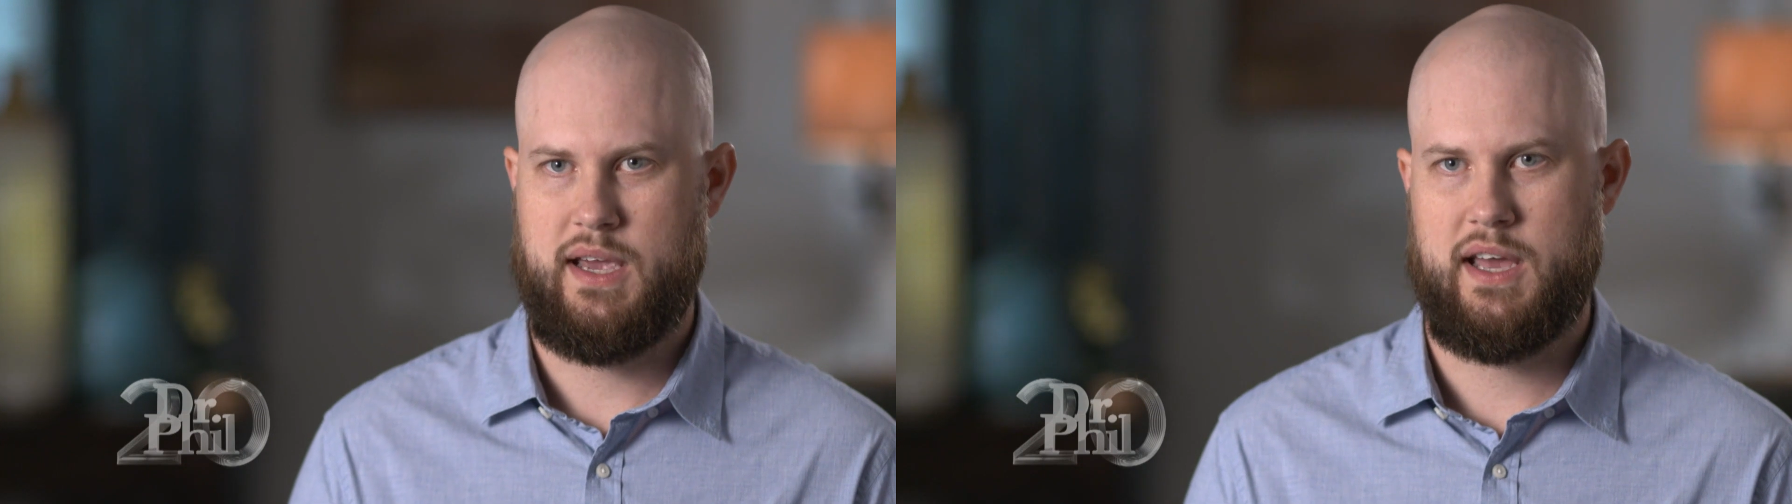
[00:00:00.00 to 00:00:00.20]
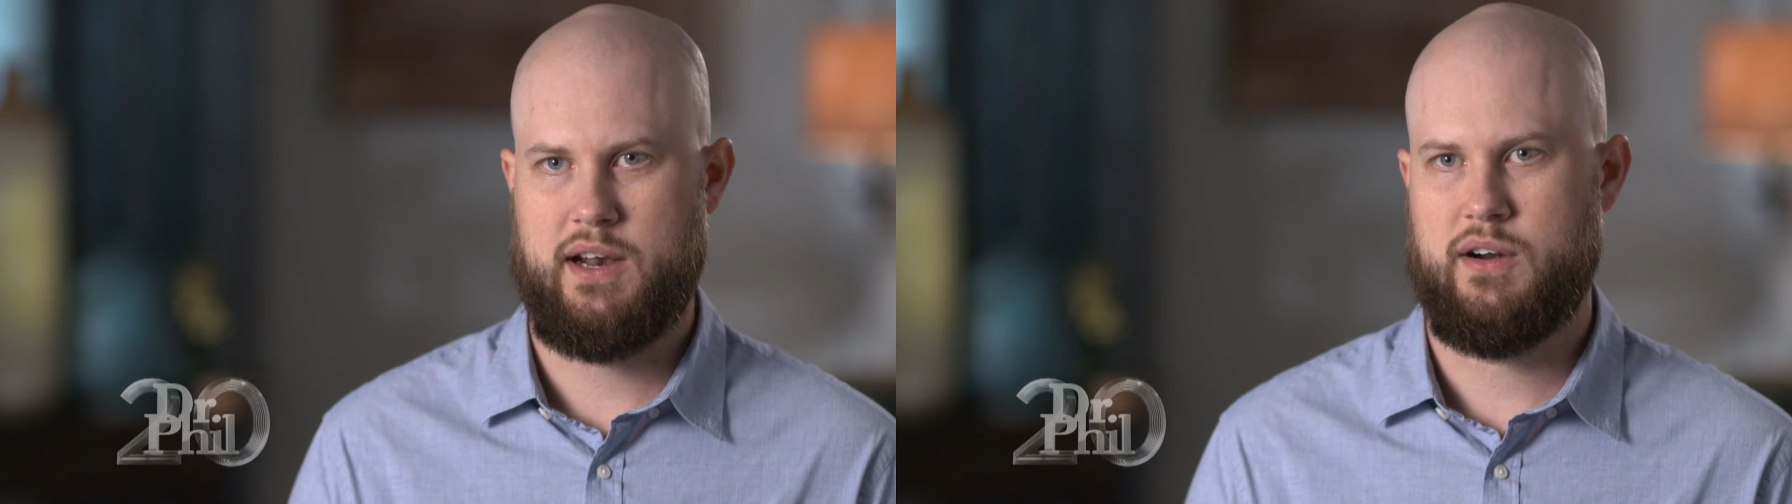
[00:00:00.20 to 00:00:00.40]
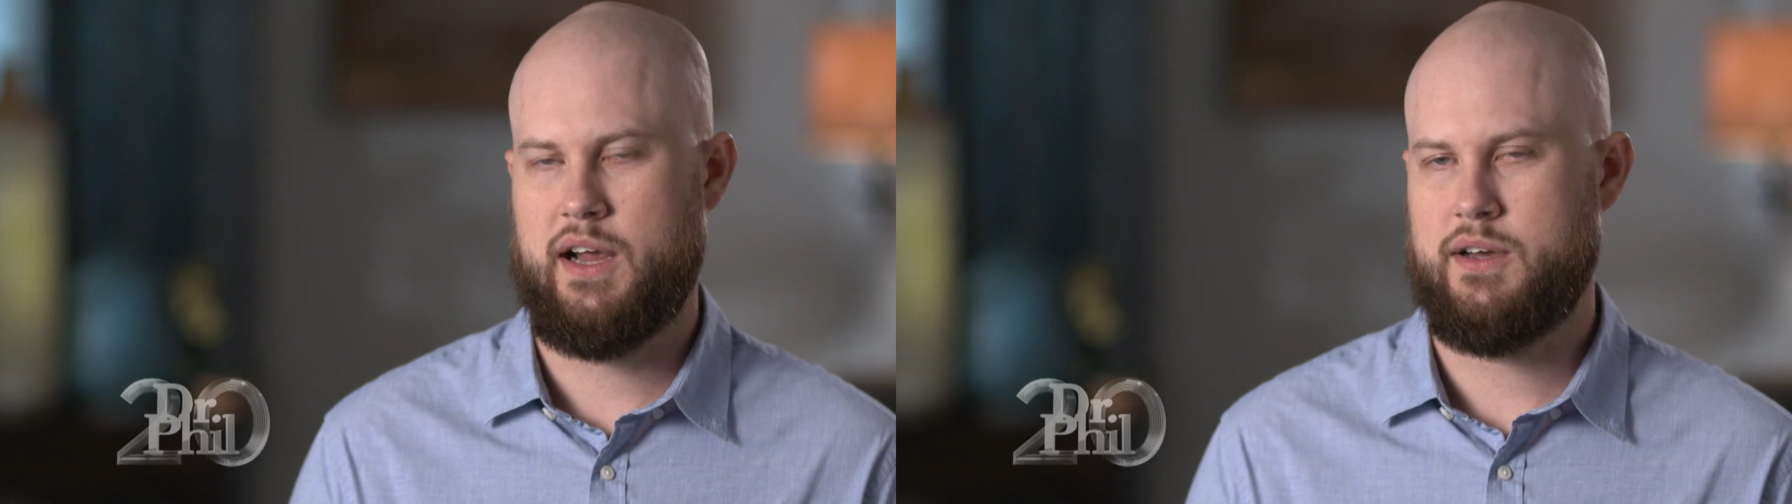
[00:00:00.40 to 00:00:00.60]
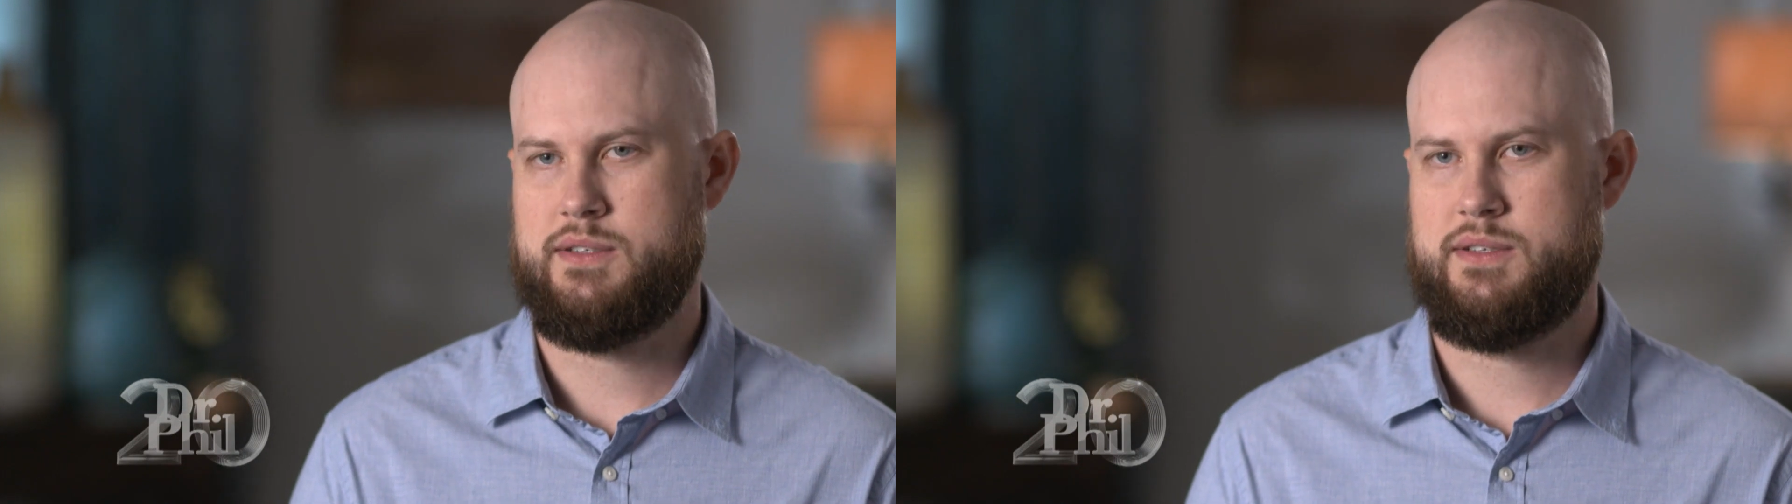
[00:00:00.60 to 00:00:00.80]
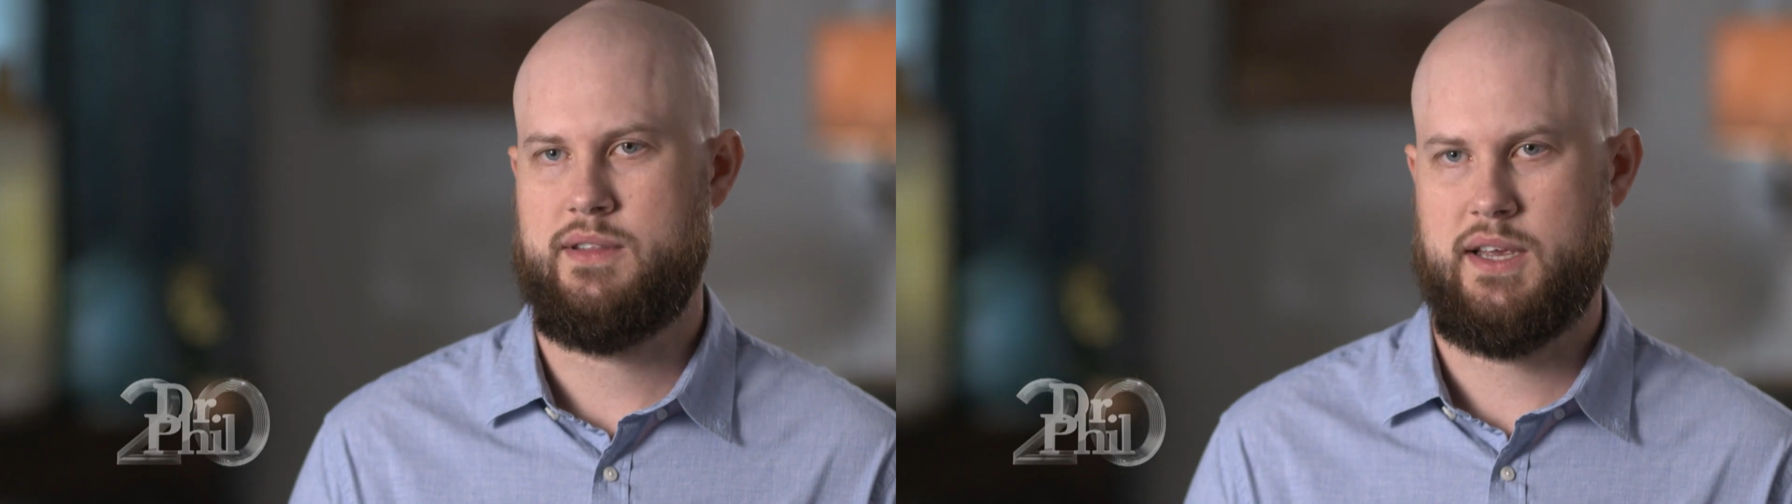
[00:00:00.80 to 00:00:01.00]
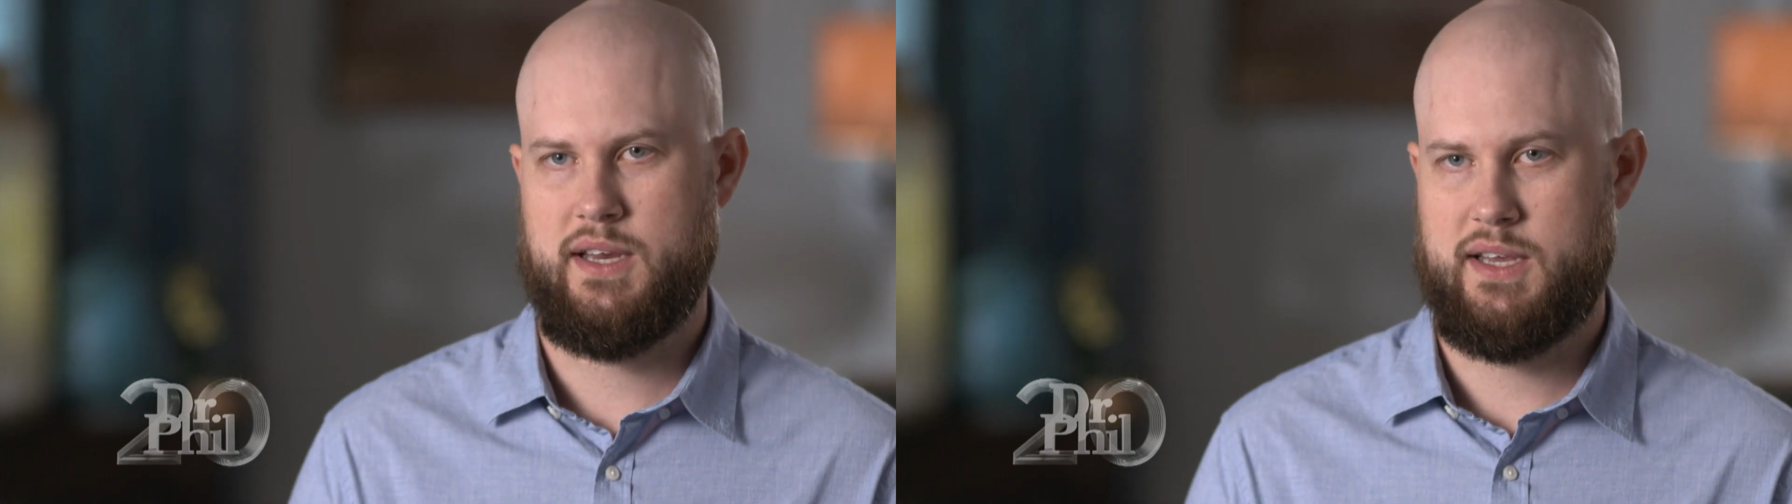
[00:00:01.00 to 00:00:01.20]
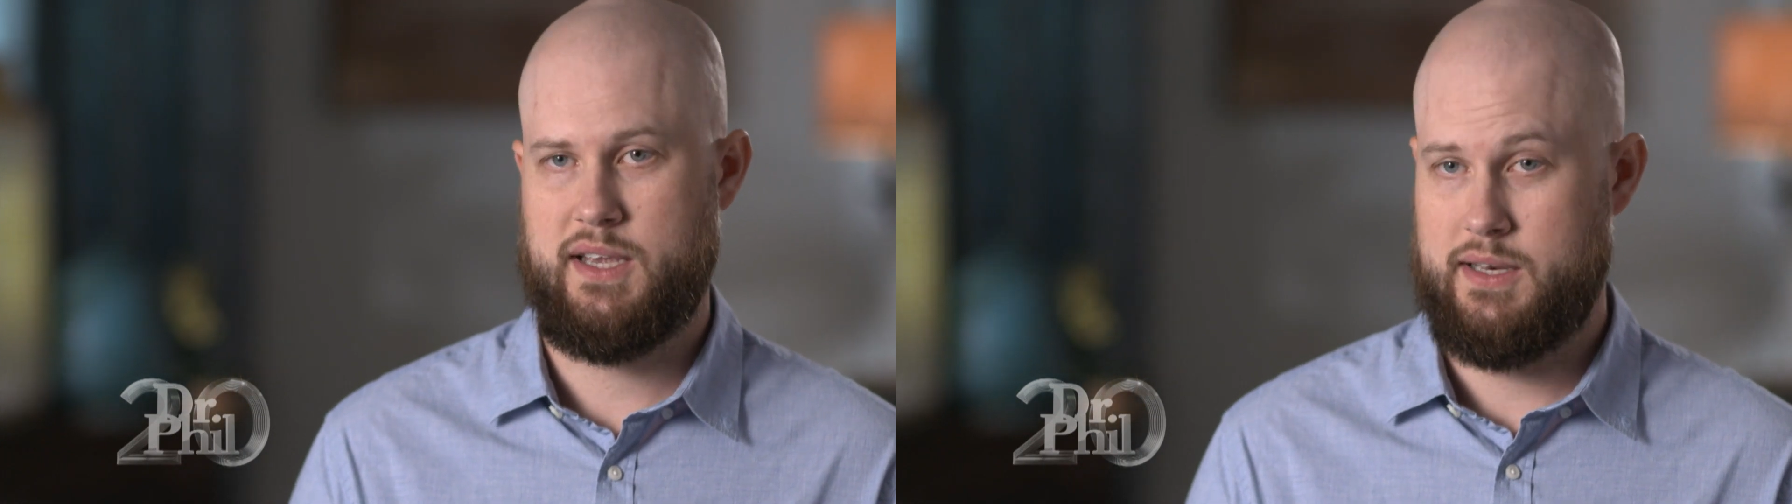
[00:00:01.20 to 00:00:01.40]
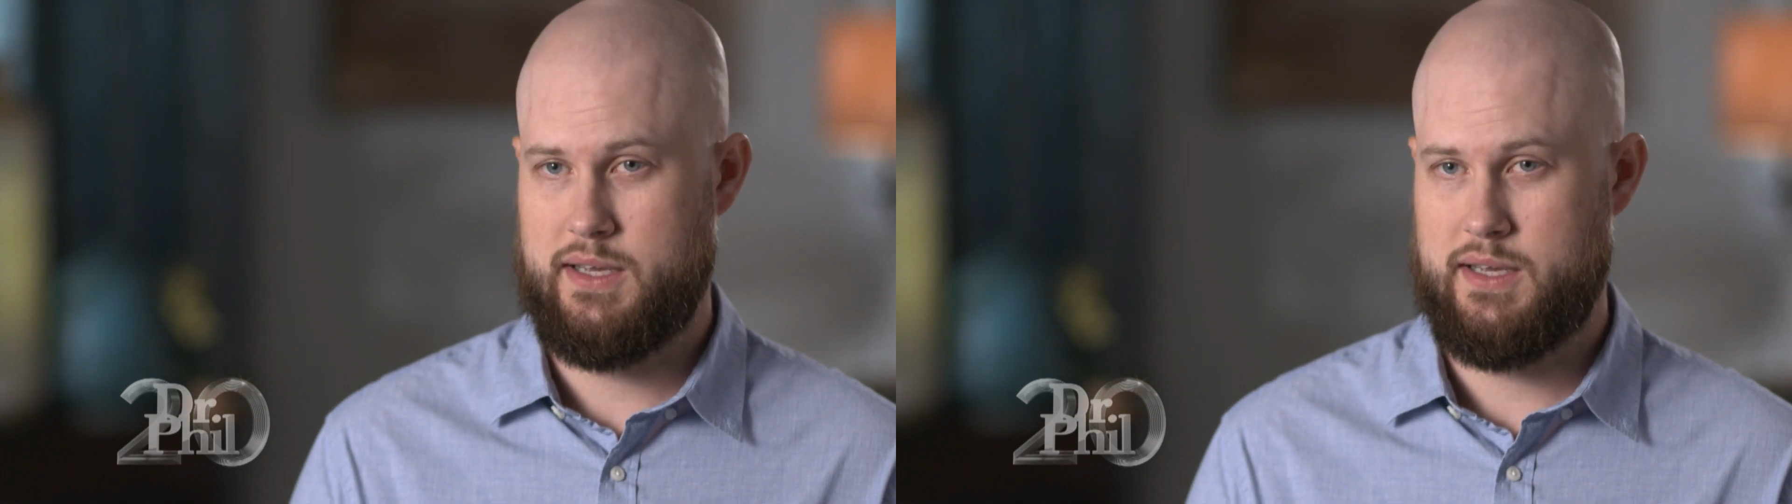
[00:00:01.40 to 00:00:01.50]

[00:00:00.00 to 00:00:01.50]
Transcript: at her house than Keaton